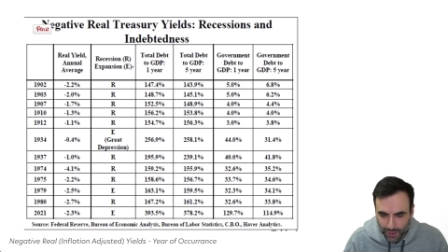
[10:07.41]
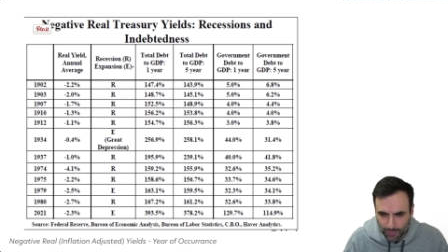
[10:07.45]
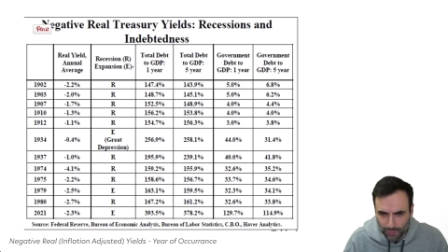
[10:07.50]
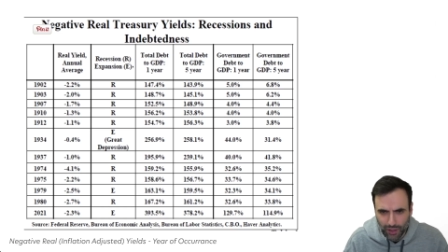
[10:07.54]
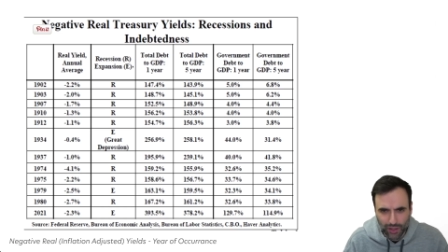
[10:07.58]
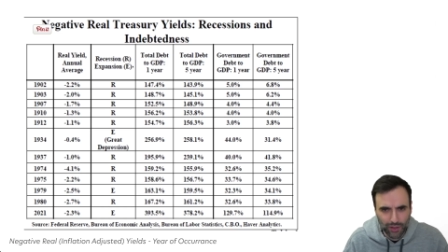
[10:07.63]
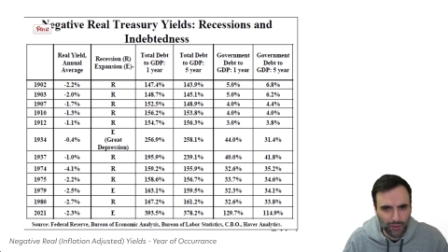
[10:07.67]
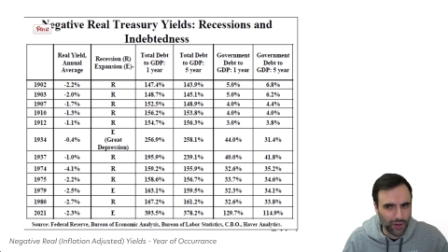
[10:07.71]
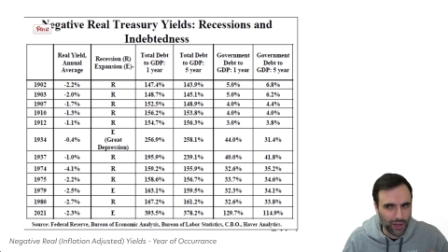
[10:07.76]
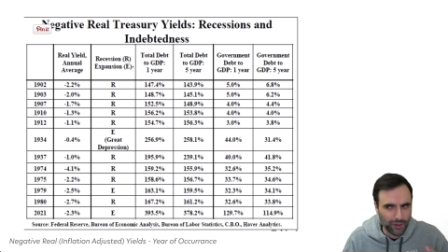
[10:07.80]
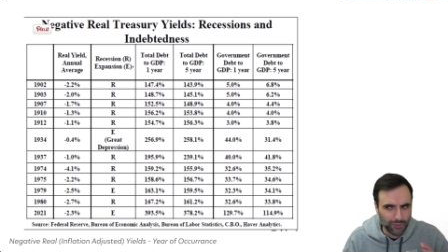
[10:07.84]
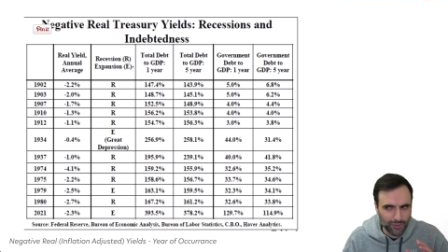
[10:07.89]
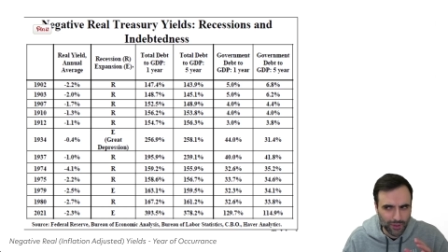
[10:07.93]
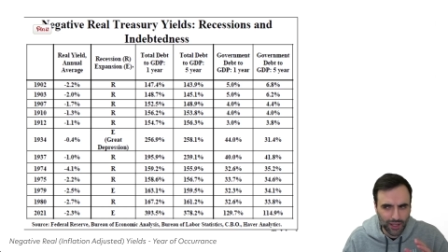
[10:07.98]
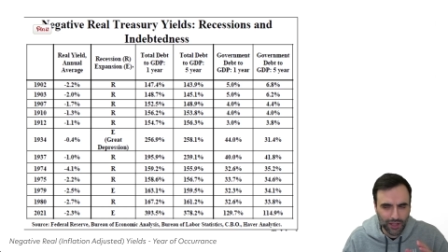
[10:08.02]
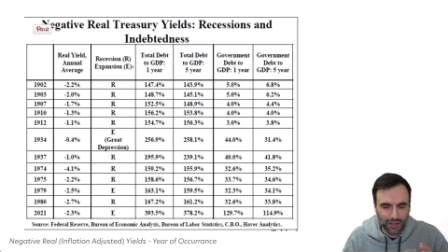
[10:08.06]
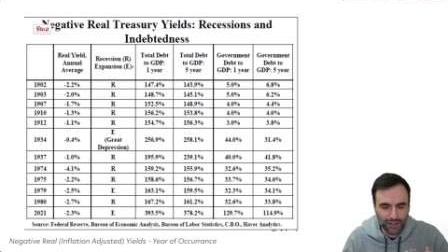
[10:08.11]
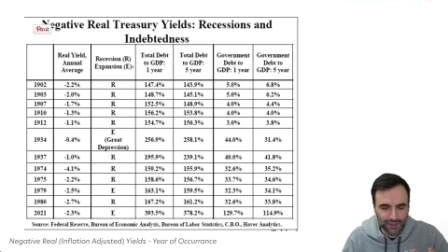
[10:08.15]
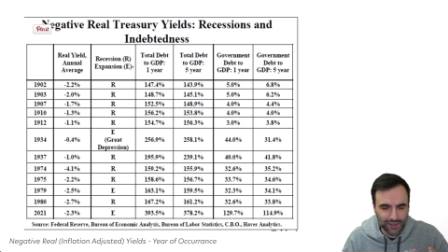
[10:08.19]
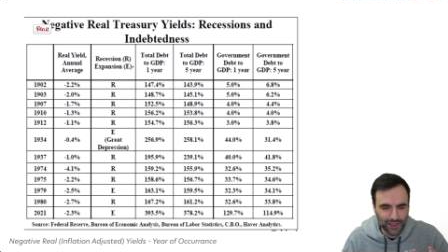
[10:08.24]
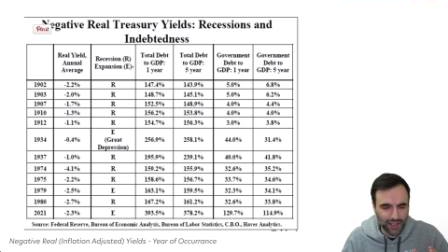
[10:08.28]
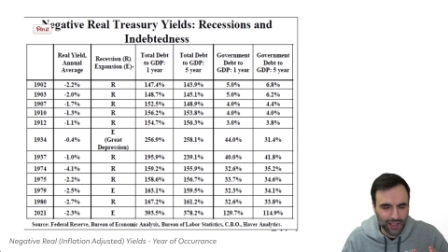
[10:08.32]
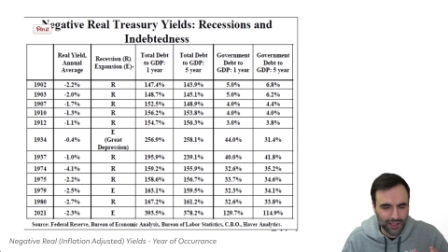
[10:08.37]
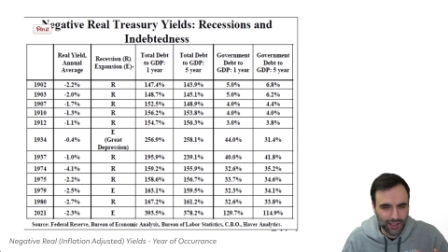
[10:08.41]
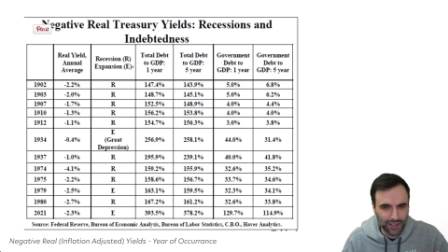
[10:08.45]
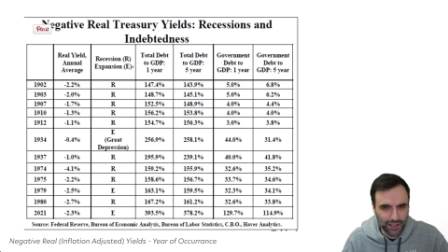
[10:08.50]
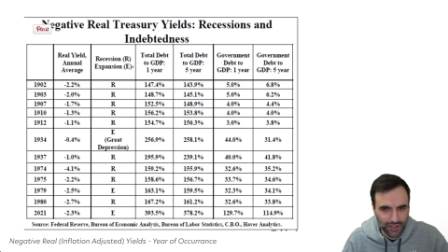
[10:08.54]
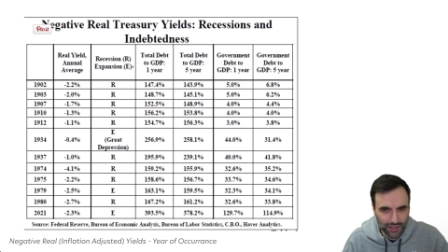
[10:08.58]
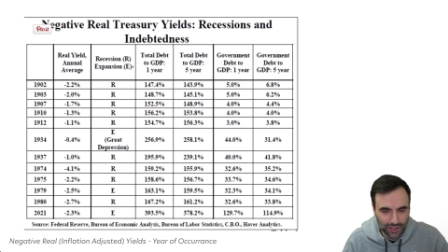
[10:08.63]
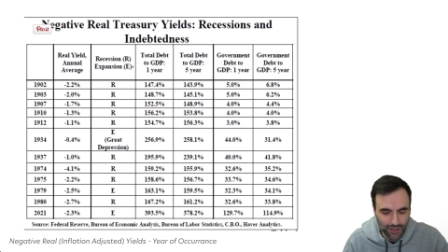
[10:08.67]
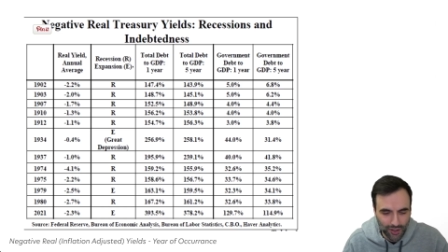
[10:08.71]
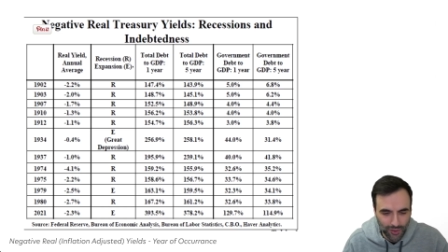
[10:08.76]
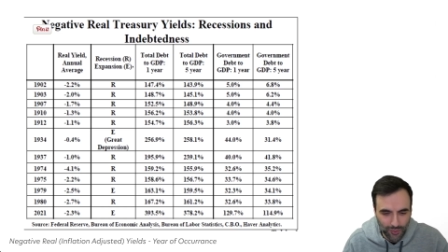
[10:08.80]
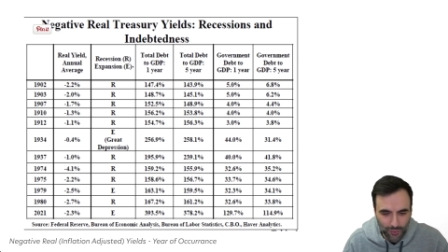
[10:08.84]
by the way, I'm not exactly
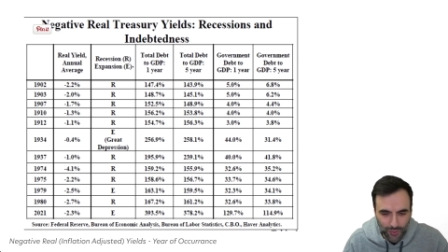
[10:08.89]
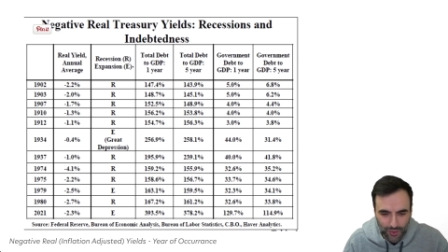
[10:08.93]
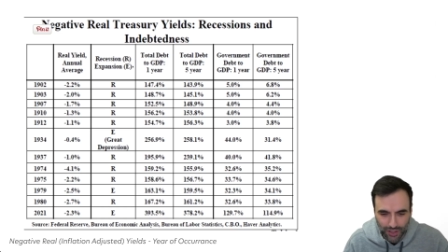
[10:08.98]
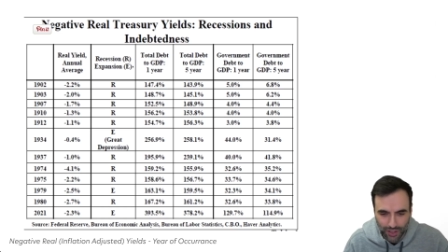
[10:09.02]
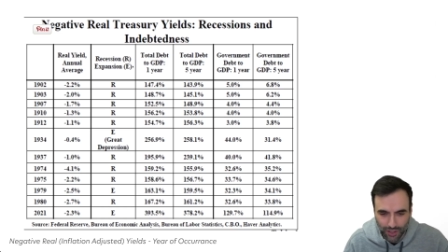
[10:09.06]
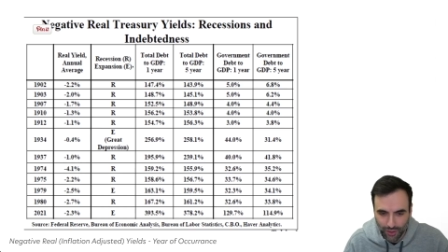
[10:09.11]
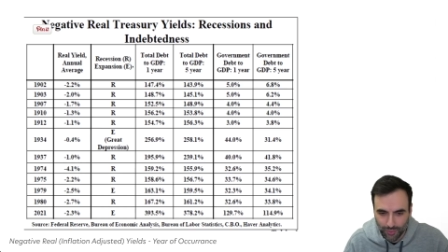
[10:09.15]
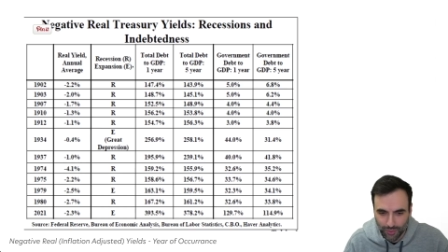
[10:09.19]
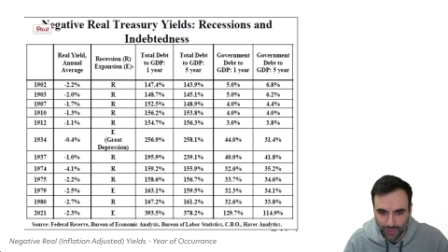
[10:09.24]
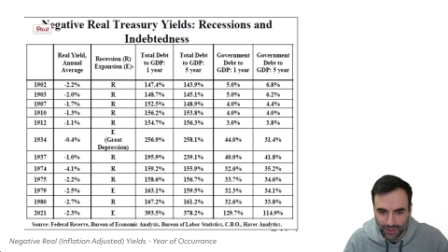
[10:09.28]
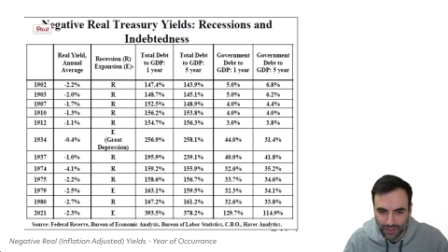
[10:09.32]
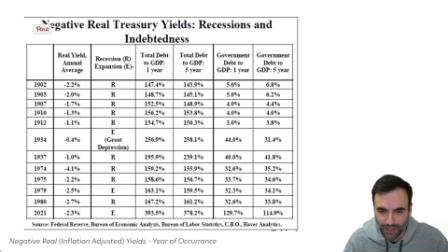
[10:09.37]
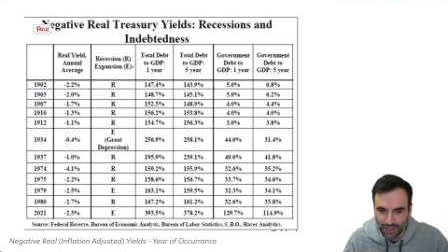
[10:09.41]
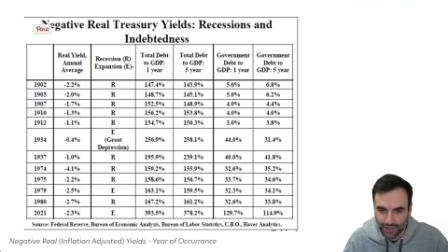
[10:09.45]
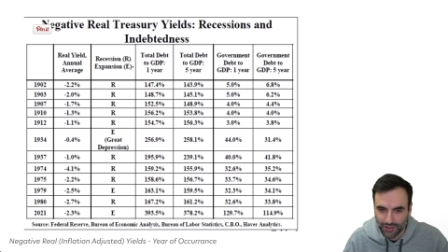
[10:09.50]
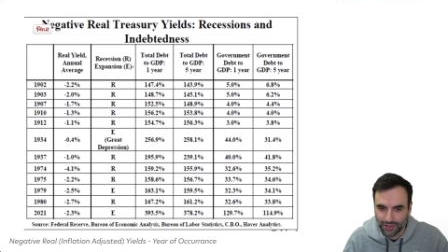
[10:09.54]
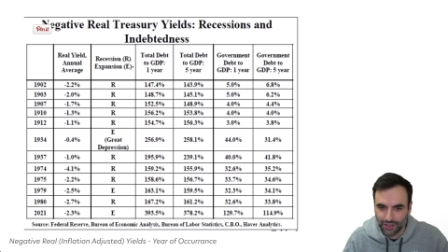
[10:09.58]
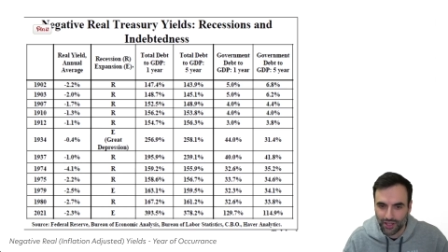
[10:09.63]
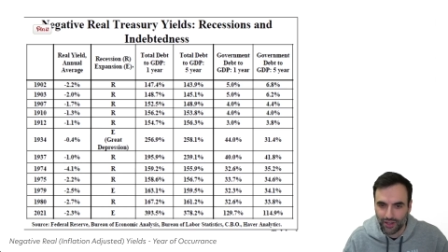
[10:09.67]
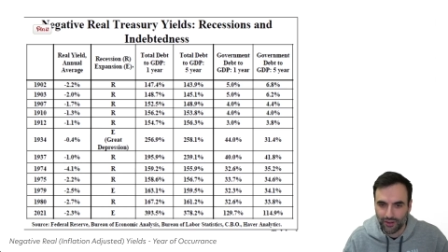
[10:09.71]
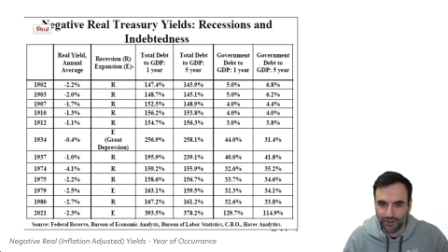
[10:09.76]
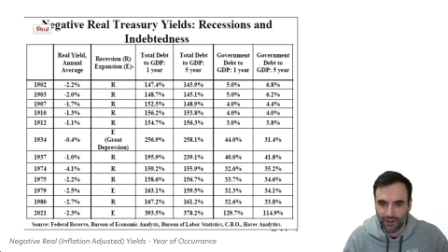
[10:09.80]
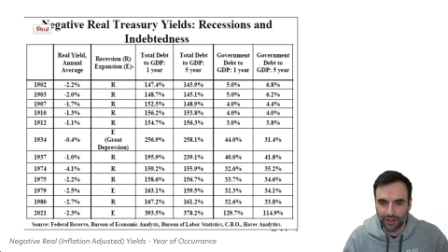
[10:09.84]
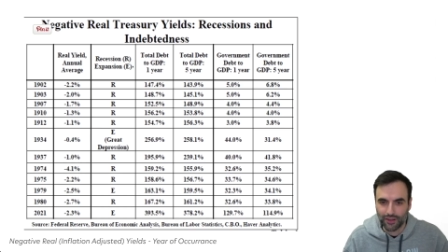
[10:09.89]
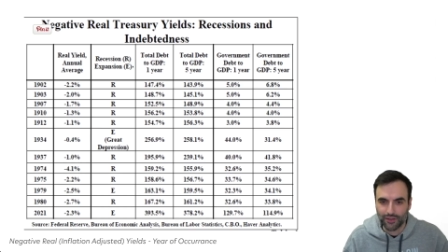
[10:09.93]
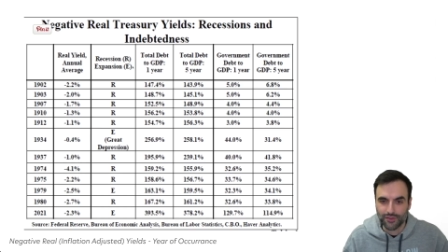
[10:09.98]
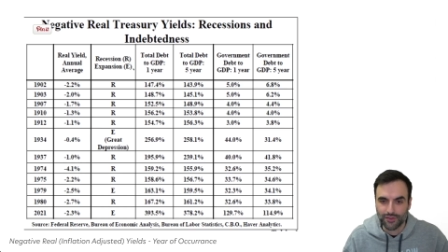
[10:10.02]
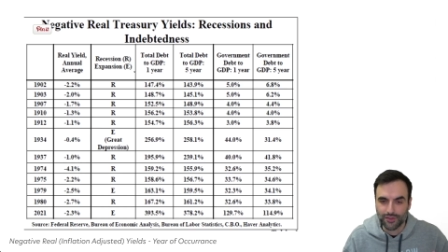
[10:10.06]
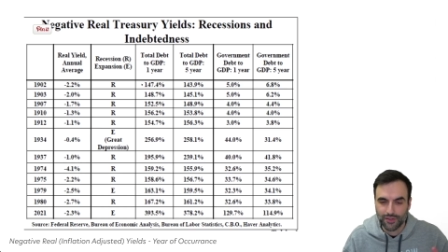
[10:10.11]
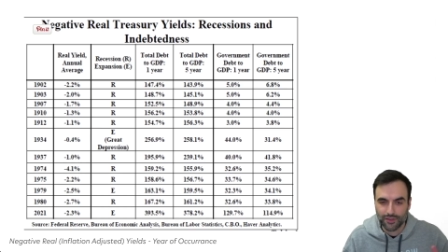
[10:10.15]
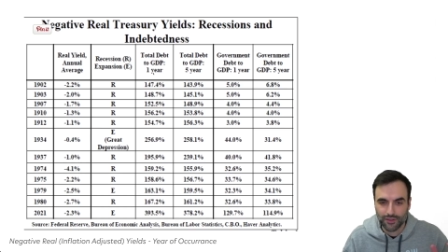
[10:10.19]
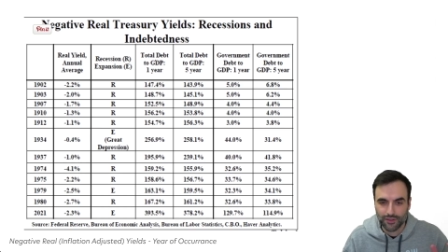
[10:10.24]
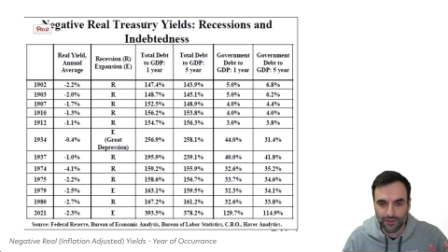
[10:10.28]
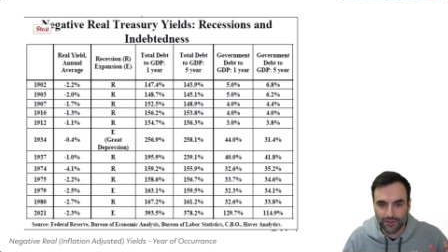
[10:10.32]
clear on what the Urban Dictionary
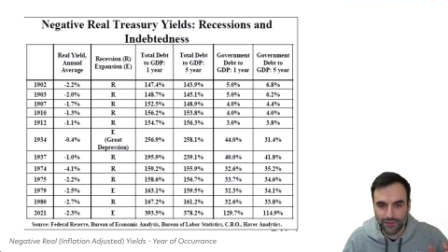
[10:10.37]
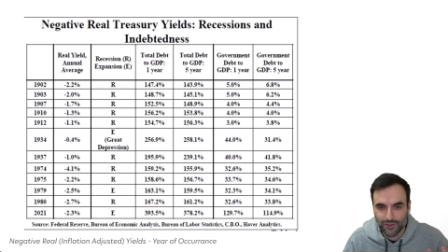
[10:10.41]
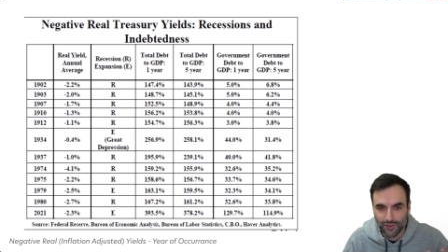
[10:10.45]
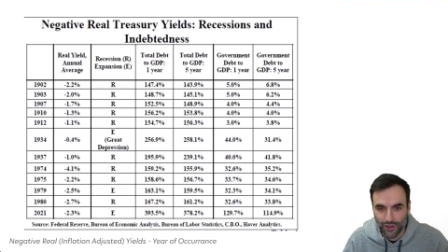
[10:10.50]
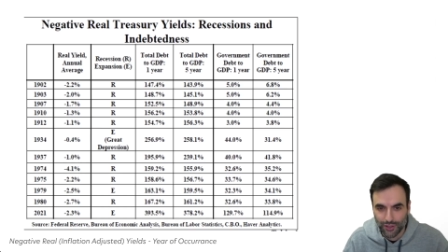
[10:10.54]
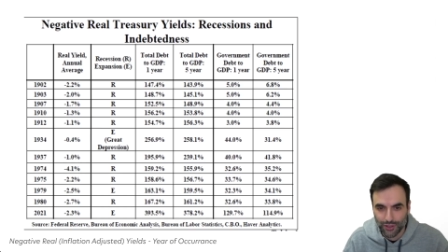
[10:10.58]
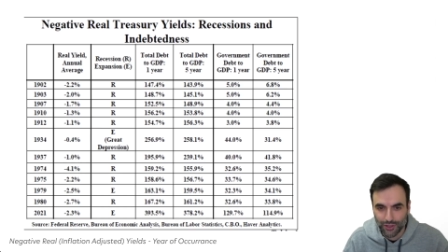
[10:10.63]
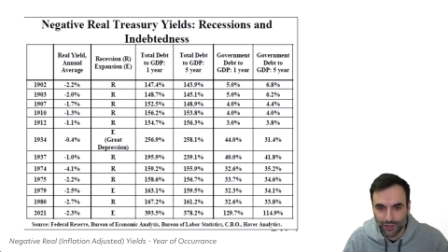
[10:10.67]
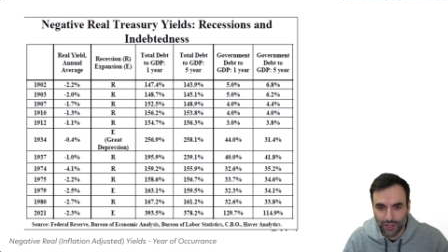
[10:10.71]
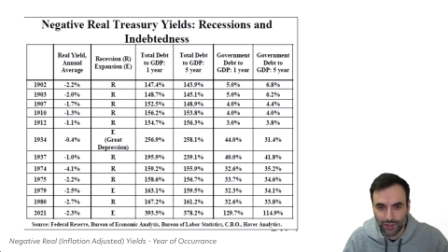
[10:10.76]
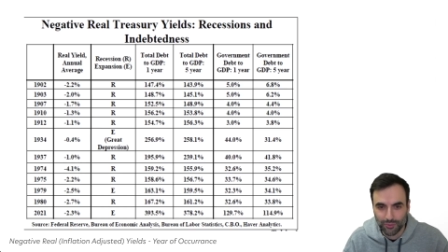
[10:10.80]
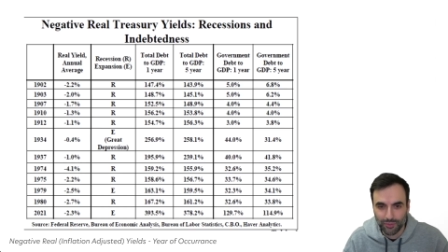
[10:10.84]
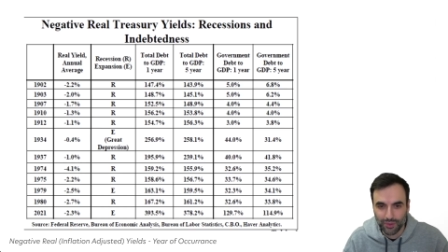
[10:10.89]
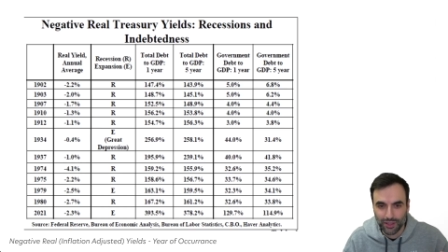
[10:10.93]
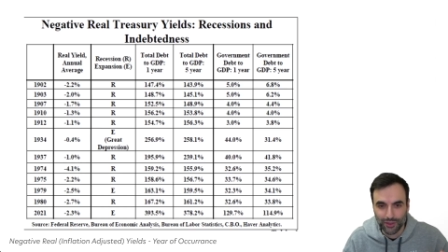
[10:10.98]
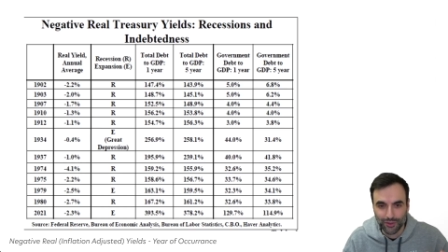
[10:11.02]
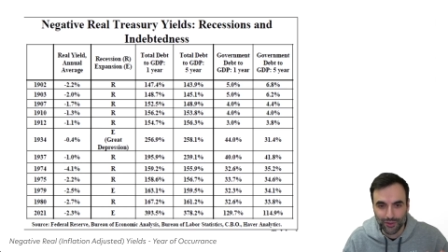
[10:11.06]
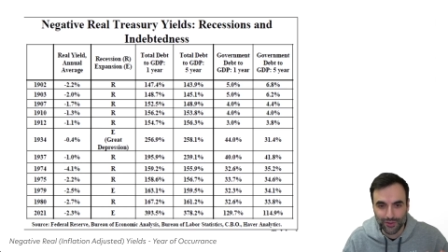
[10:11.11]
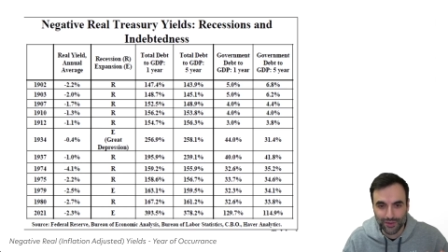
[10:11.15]
is, so I shouldn't be